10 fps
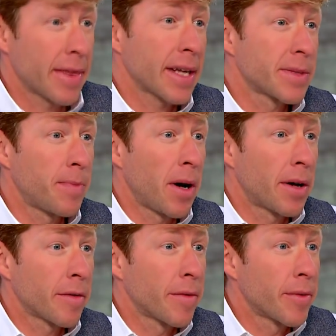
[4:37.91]
that's
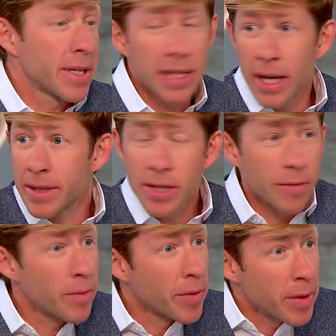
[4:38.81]
part of the reason I sort
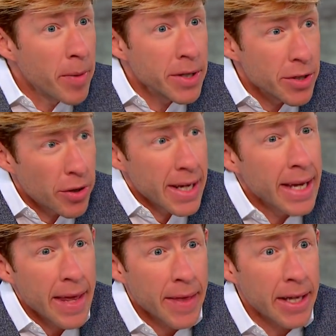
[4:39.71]
of wrote the book, to try and
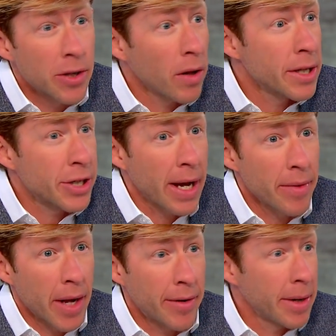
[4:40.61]
get that knowledge out
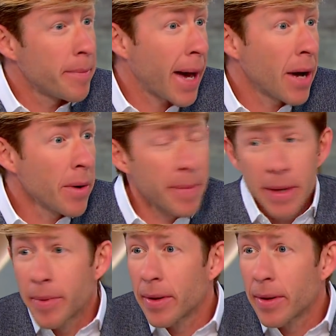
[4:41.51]
there and empower people.